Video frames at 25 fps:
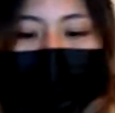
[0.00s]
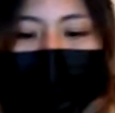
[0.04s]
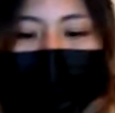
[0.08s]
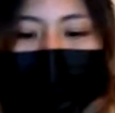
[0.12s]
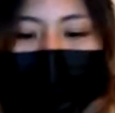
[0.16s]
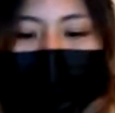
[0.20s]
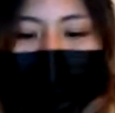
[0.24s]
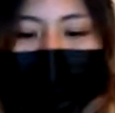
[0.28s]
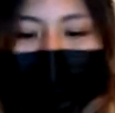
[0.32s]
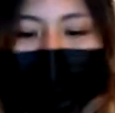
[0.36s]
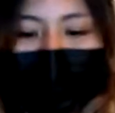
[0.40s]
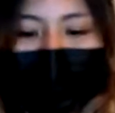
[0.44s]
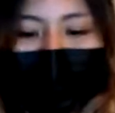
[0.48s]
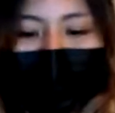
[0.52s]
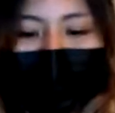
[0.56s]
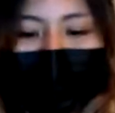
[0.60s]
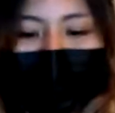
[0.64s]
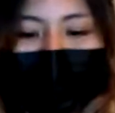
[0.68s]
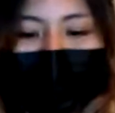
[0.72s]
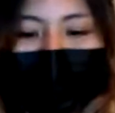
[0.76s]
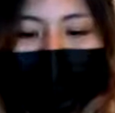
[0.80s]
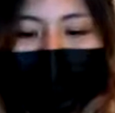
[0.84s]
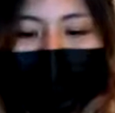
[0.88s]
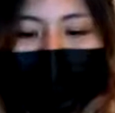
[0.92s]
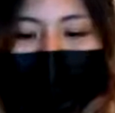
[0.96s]
Me
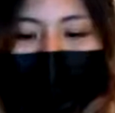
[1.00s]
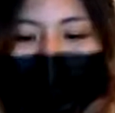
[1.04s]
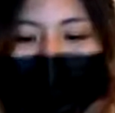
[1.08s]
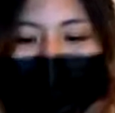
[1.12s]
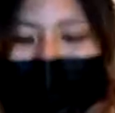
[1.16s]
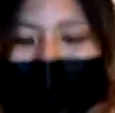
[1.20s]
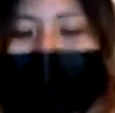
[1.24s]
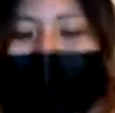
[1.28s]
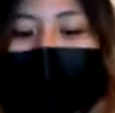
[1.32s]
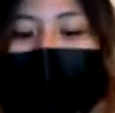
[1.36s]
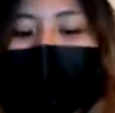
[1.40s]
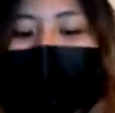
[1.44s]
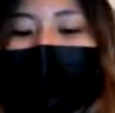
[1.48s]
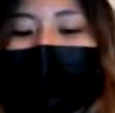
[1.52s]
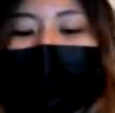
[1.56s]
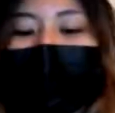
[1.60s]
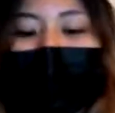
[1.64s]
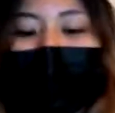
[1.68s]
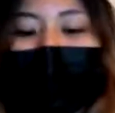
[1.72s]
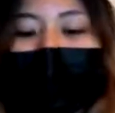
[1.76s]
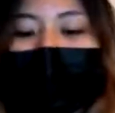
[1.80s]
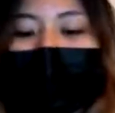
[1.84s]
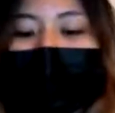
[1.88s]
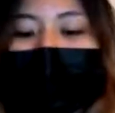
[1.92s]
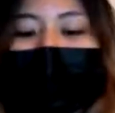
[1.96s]
and my
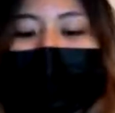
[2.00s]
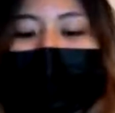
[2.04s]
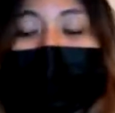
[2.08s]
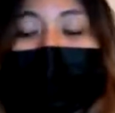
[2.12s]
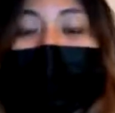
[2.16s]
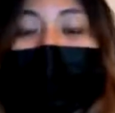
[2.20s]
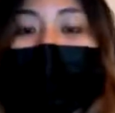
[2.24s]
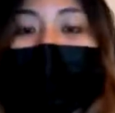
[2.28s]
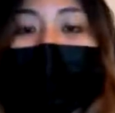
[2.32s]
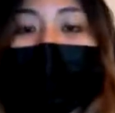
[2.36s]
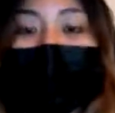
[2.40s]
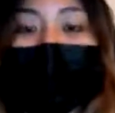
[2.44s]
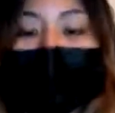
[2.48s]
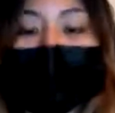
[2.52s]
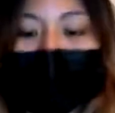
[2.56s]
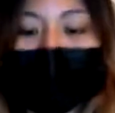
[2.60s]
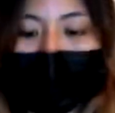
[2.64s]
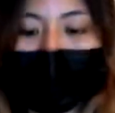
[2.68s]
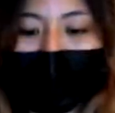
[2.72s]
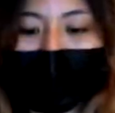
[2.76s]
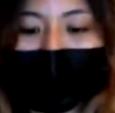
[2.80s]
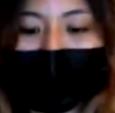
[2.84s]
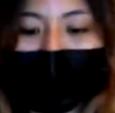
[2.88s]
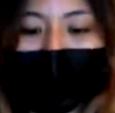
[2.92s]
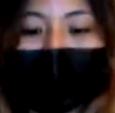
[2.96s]
fellow protester will
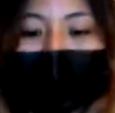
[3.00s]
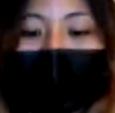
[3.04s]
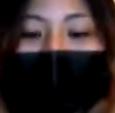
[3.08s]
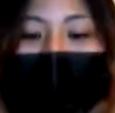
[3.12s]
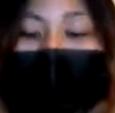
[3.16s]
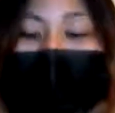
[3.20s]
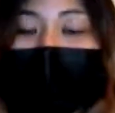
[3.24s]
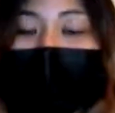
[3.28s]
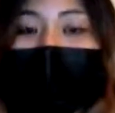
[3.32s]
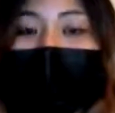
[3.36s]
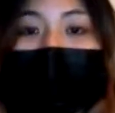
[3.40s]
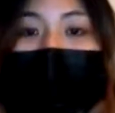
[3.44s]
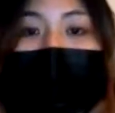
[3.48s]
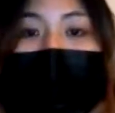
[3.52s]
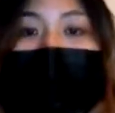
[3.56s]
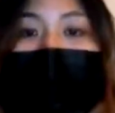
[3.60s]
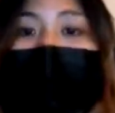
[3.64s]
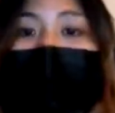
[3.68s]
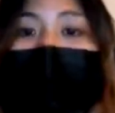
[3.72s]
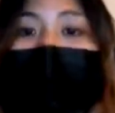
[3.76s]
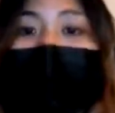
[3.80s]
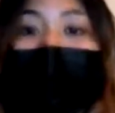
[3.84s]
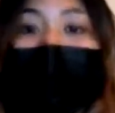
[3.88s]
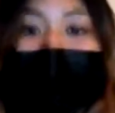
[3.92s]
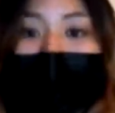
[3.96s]
fight until we get
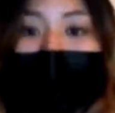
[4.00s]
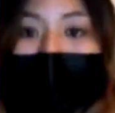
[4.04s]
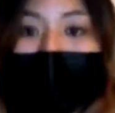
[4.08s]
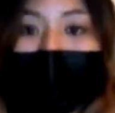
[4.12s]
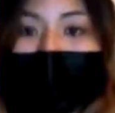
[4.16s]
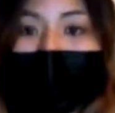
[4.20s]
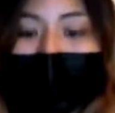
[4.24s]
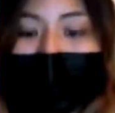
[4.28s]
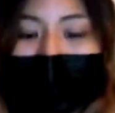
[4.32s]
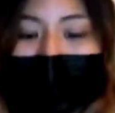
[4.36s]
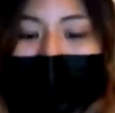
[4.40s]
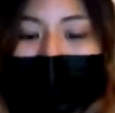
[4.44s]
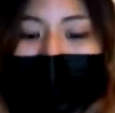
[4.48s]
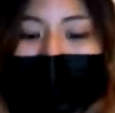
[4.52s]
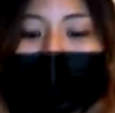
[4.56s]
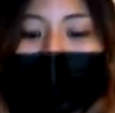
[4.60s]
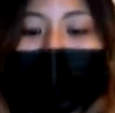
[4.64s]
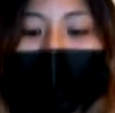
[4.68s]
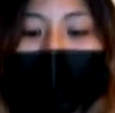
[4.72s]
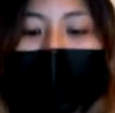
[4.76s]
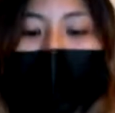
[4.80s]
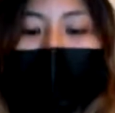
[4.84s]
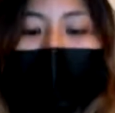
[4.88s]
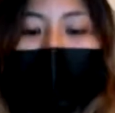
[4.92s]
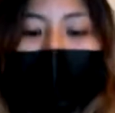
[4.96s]
our leaders back
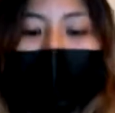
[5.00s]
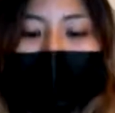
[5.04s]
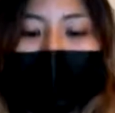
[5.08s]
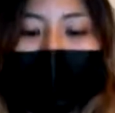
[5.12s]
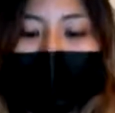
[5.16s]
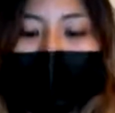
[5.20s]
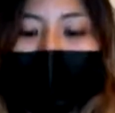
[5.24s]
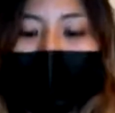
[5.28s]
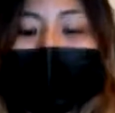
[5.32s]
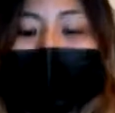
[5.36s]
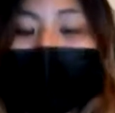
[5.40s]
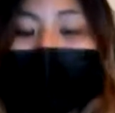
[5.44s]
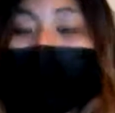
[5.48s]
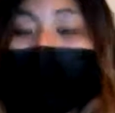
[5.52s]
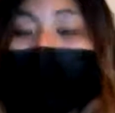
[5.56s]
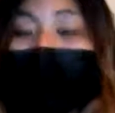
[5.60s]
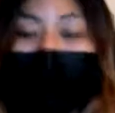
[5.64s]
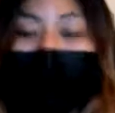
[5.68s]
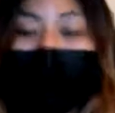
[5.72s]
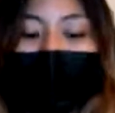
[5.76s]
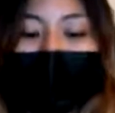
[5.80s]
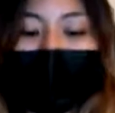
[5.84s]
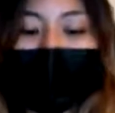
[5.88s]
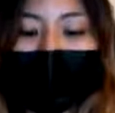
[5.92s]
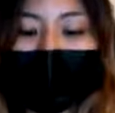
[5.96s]
and the
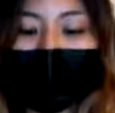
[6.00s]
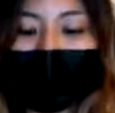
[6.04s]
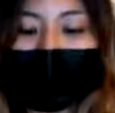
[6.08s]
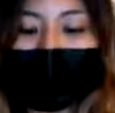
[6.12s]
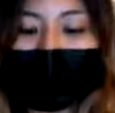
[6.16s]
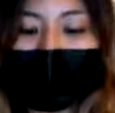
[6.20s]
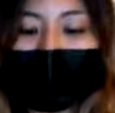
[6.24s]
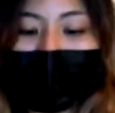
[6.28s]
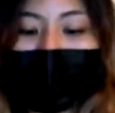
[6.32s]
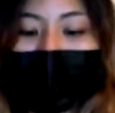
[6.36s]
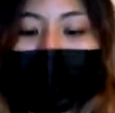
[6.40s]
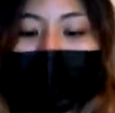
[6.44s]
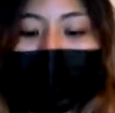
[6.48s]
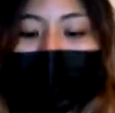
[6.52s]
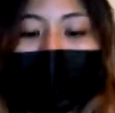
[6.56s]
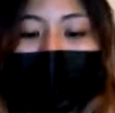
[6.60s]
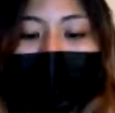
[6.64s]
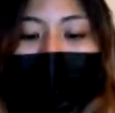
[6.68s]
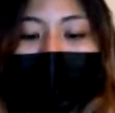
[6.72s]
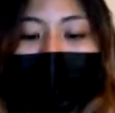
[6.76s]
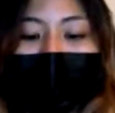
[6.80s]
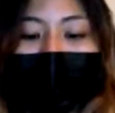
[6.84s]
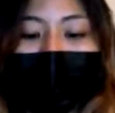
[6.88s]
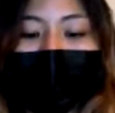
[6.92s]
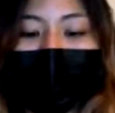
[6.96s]
democracy we want.
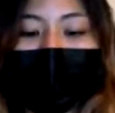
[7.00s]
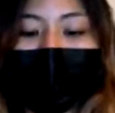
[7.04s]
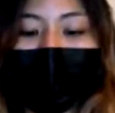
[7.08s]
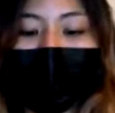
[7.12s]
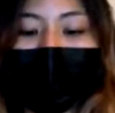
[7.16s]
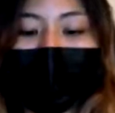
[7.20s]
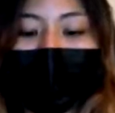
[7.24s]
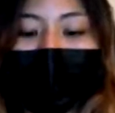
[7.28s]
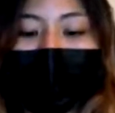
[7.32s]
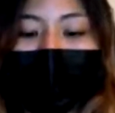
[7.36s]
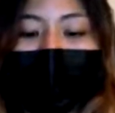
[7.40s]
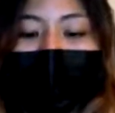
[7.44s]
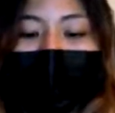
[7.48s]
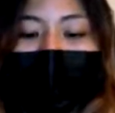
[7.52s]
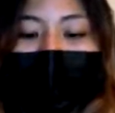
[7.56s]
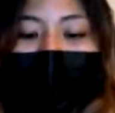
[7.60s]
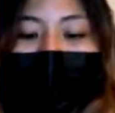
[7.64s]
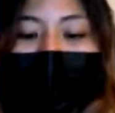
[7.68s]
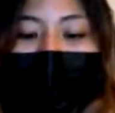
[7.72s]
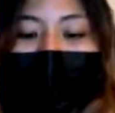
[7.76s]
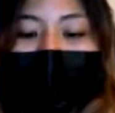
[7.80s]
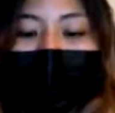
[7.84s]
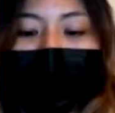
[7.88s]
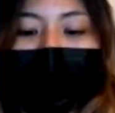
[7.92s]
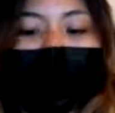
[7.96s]

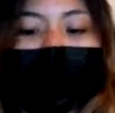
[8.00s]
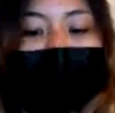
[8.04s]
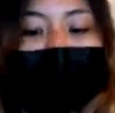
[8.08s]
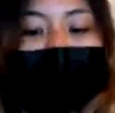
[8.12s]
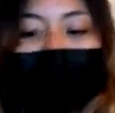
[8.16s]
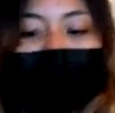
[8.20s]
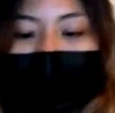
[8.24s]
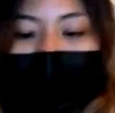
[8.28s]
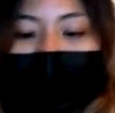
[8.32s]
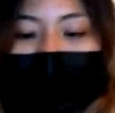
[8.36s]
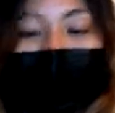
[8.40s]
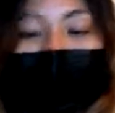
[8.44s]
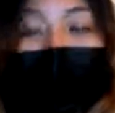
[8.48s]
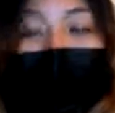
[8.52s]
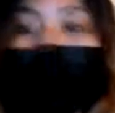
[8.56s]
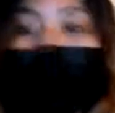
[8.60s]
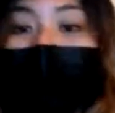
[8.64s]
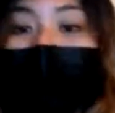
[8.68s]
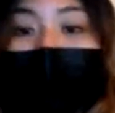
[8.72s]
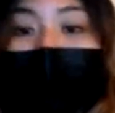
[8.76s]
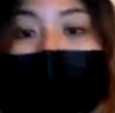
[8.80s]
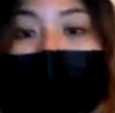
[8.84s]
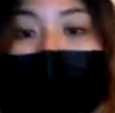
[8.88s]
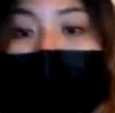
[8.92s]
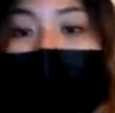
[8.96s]
So we
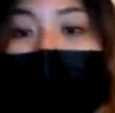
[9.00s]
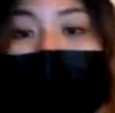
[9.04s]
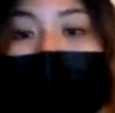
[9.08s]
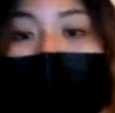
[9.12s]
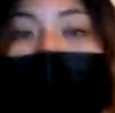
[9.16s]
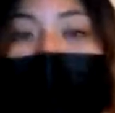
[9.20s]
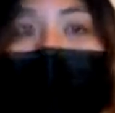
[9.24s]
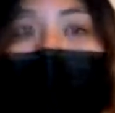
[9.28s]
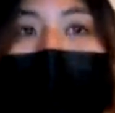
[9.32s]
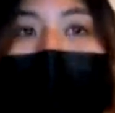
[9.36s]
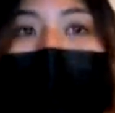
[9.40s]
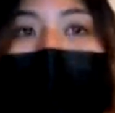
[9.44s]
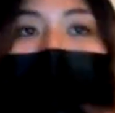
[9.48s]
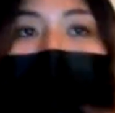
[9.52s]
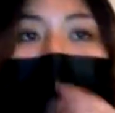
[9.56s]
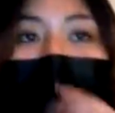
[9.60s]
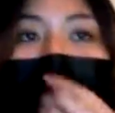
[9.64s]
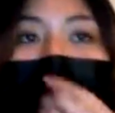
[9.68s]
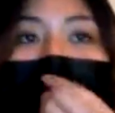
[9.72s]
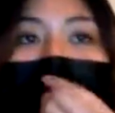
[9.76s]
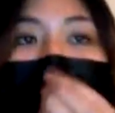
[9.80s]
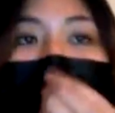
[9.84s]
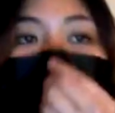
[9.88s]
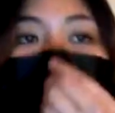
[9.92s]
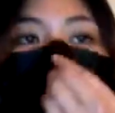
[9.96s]
will still go out
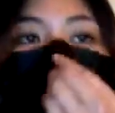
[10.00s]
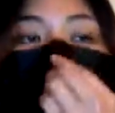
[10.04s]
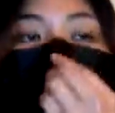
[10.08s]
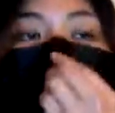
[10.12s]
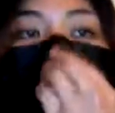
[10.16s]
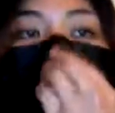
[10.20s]
until